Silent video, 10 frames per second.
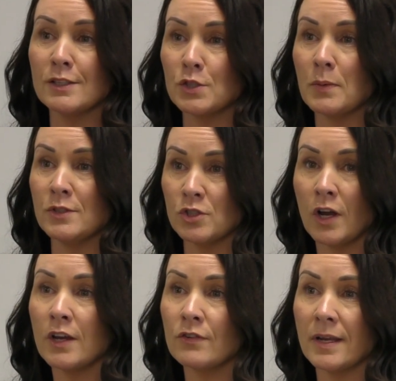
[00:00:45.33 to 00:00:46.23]
to
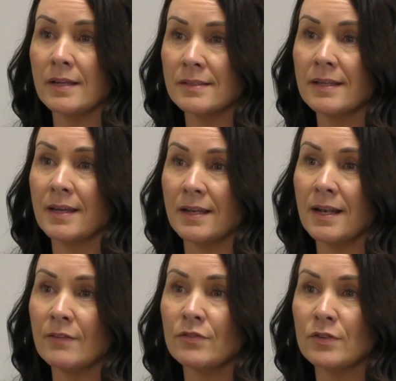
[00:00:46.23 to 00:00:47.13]
enjoy reading and
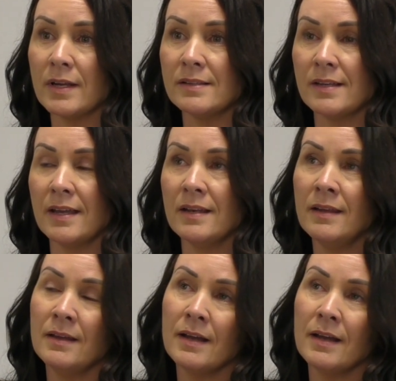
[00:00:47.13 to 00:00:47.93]
love reading,